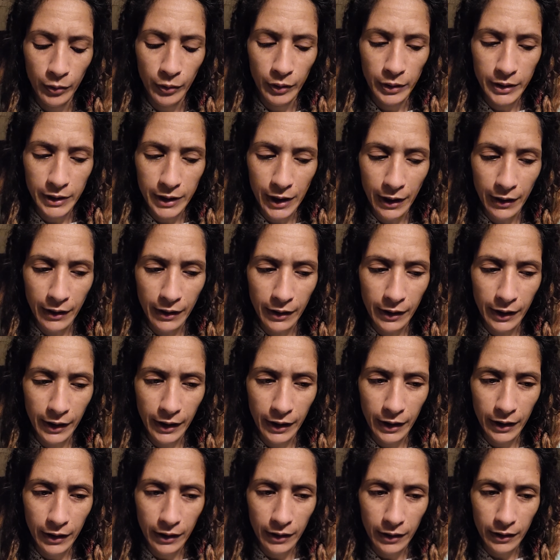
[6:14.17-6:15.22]
It's kind of
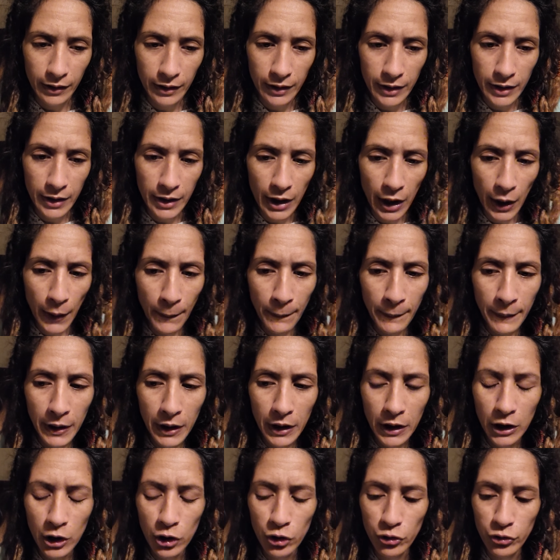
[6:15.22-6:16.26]
like
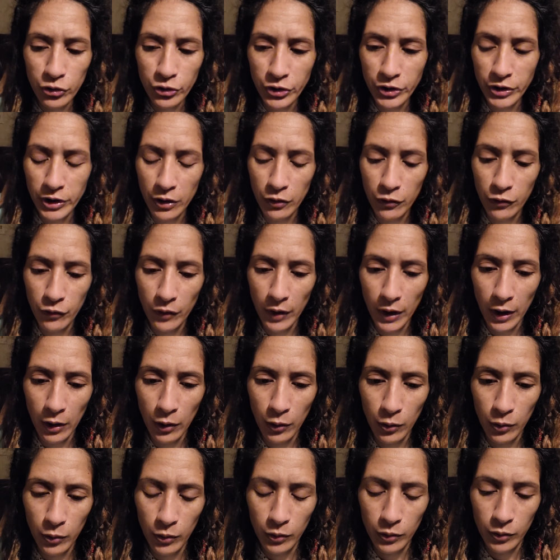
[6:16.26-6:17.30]
numbing yourself
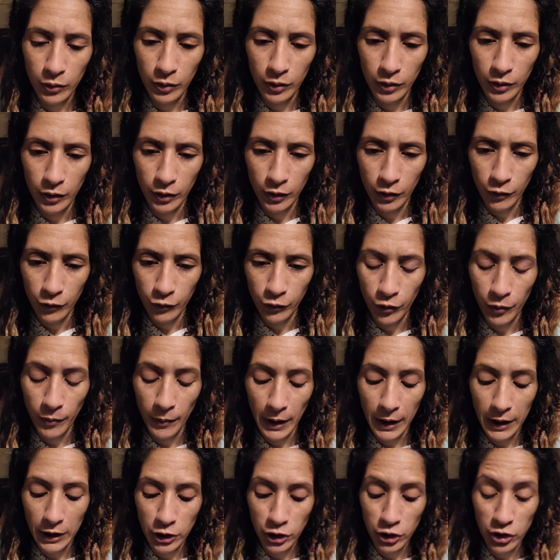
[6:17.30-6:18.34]
out from
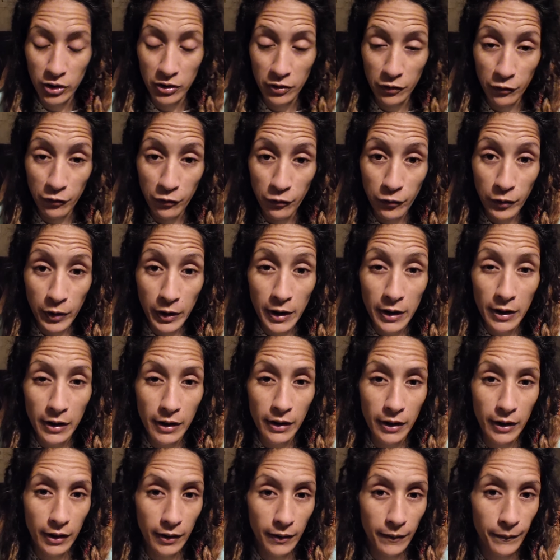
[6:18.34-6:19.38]
actually
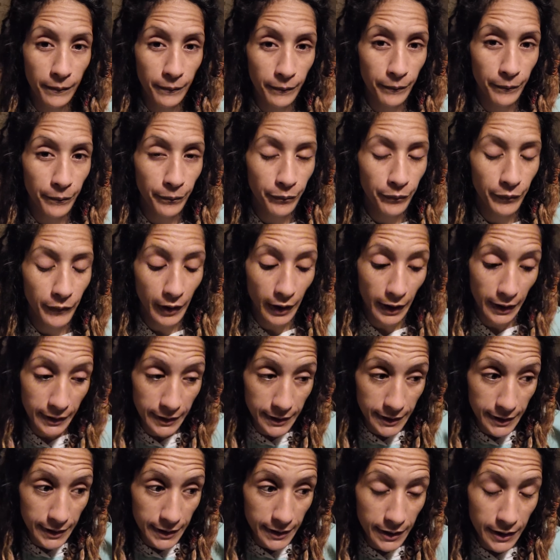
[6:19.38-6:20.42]
feeling
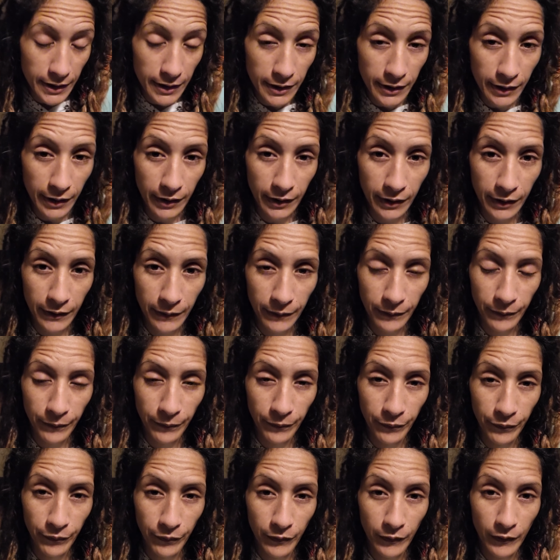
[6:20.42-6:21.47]
and seeing
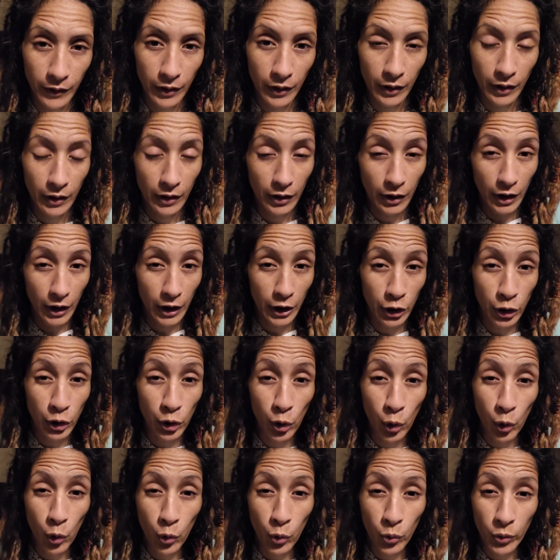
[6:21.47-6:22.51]
and
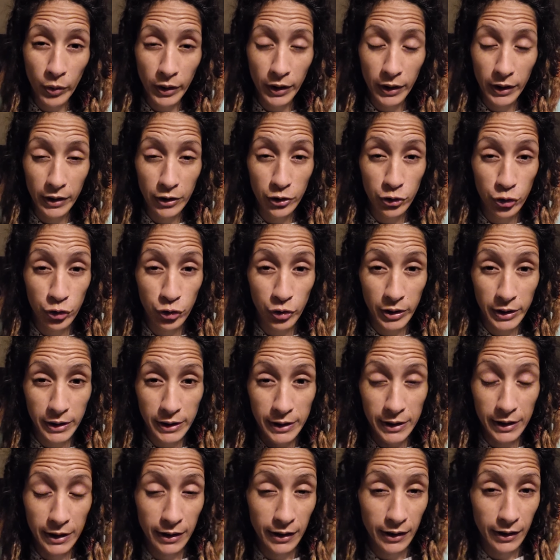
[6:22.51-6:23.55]
knowing and
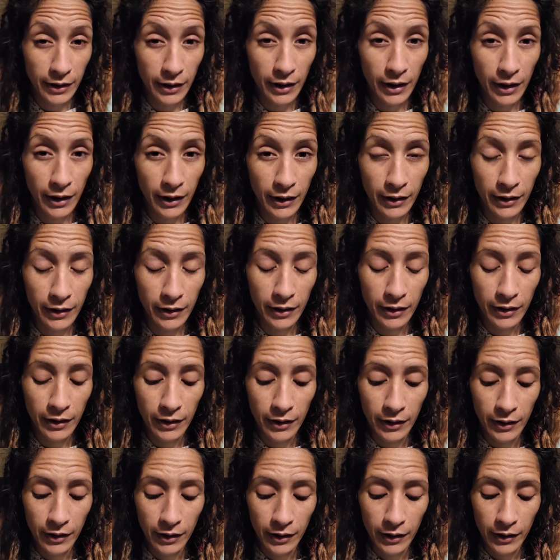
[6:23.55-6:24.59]
trusting in God,
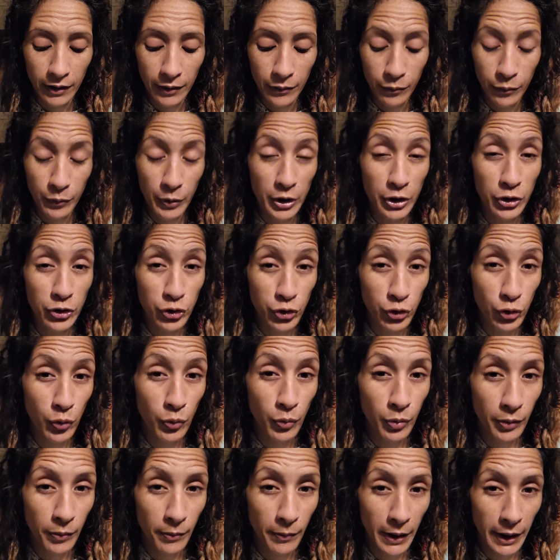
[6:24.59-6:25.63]
being
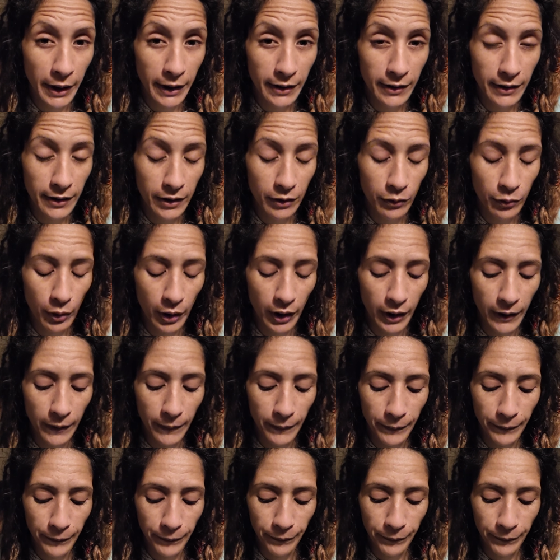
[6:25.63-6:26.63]
sober minded, right?